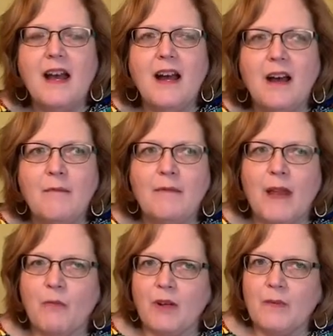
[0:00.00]
Um,
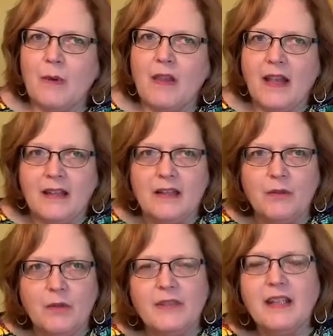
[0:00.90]
that works well on
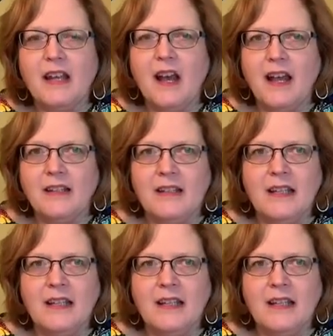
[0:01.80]
quilting cotton